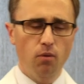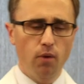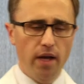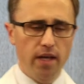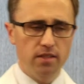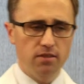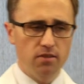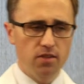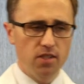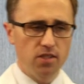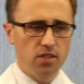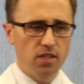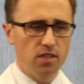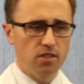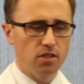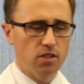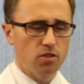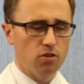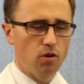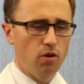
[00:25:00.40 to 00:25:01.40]
rates of
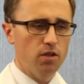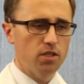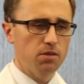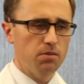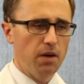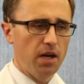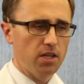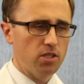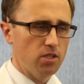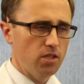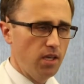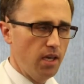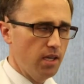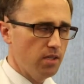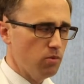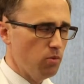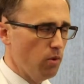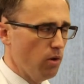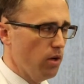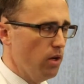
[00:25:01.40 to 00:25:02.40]
disease control, especially
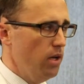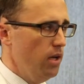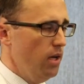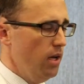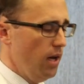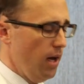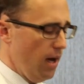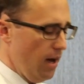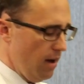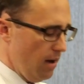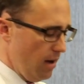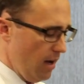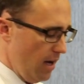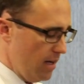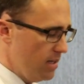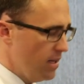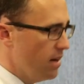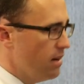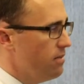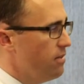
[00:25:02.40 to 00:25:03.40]
as we're uh,
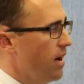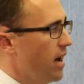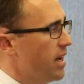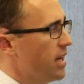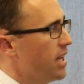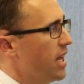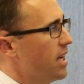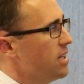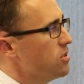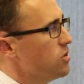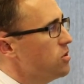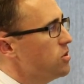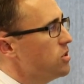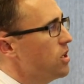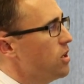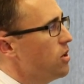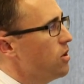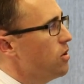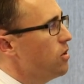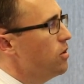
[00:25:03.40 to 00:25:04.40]
identifying cancers at an